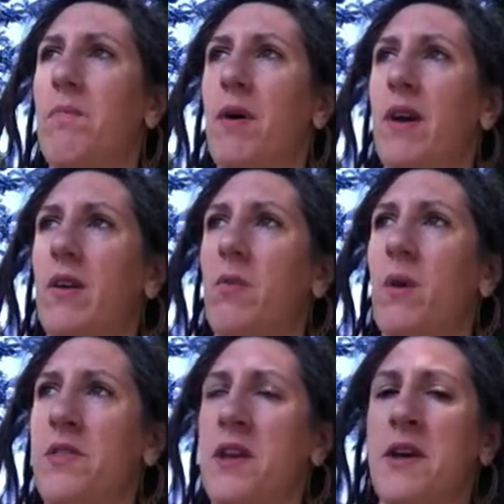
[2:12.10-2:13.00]
But
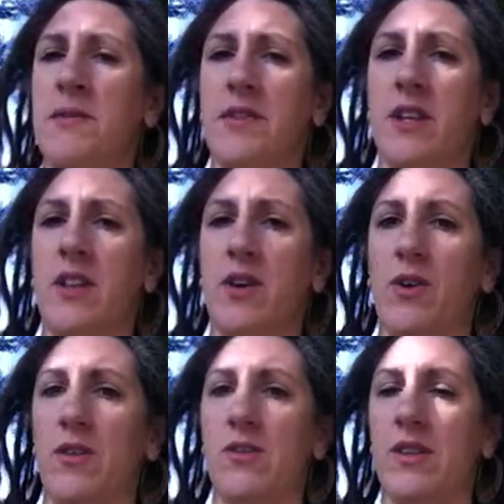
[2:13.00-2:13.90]
one thing I was sitting there
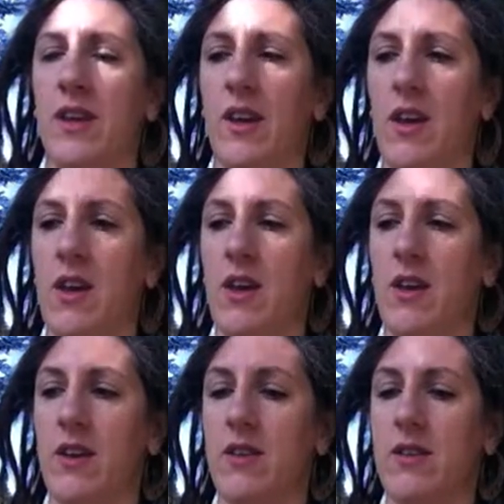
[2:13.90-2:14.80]
noticing
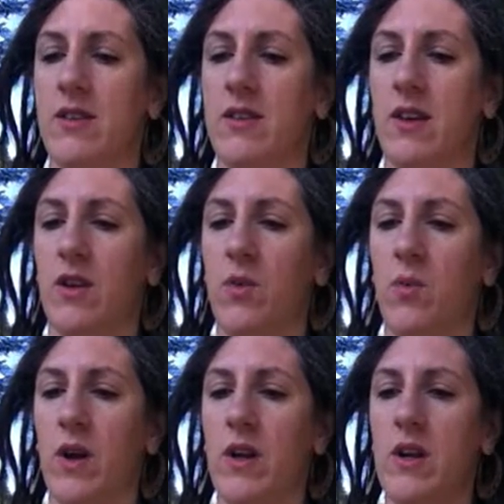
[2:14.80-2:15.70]
is,
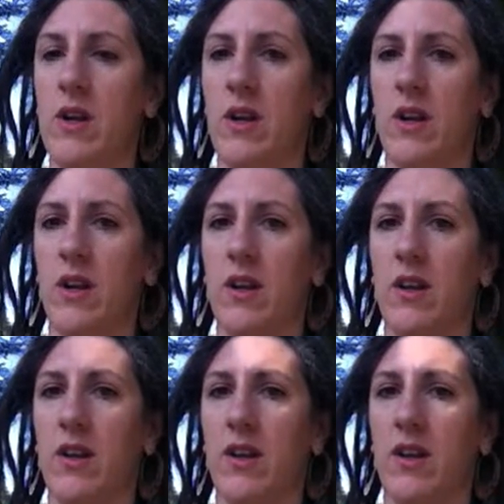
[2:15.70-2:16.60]
when
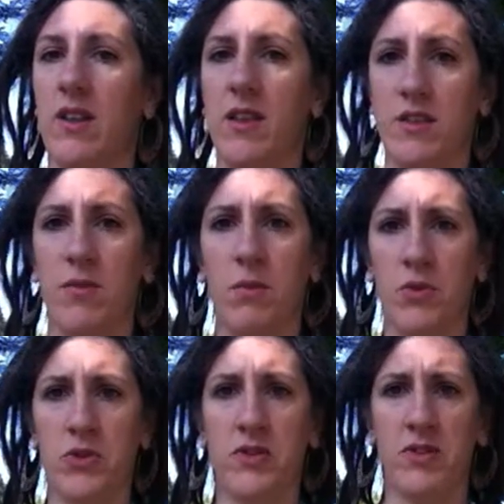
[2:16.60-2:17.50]
these
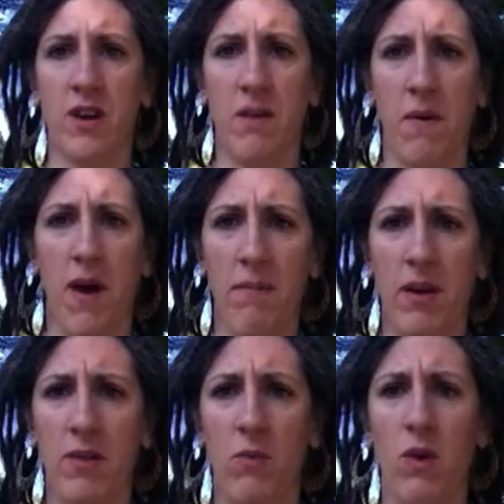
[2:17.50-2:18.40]
emotions come up
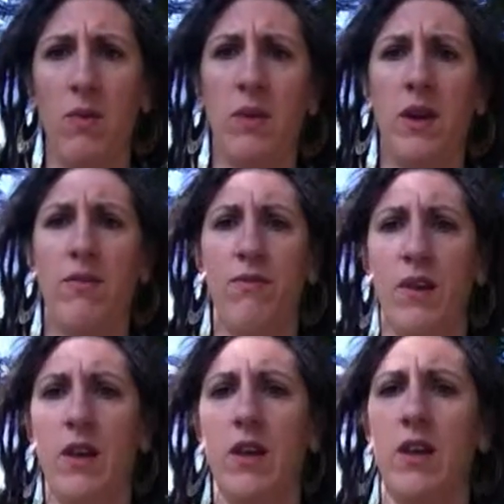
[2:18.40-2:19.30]
and when we
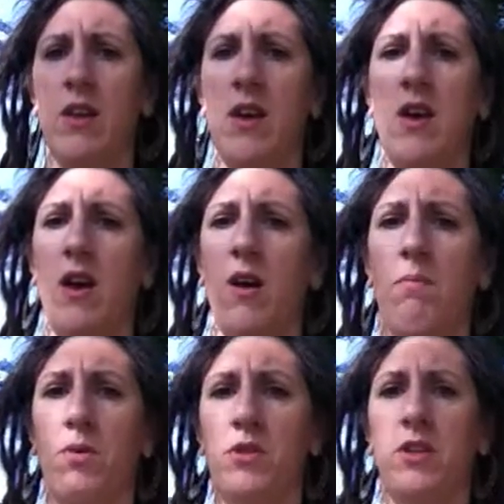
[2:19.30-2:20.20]
feel
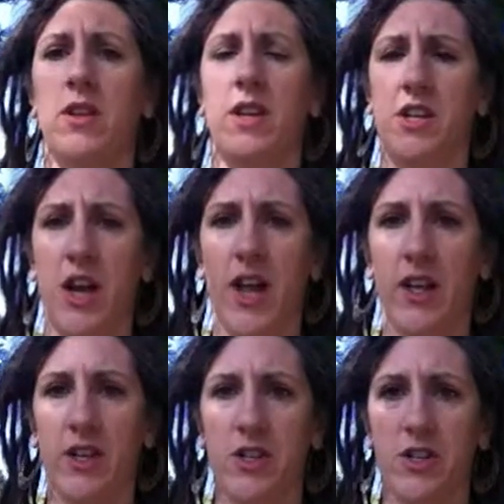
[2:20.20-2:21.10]
emotionally
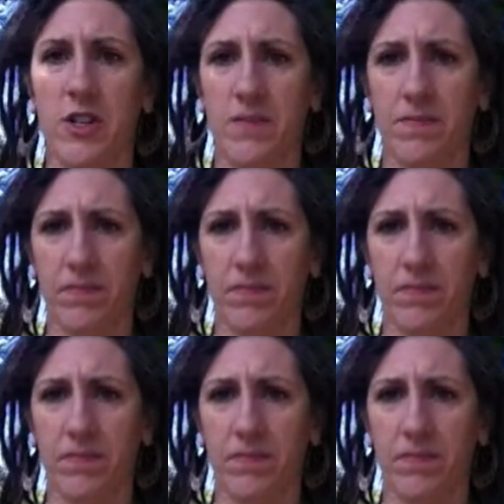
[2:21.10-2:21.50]
challenged,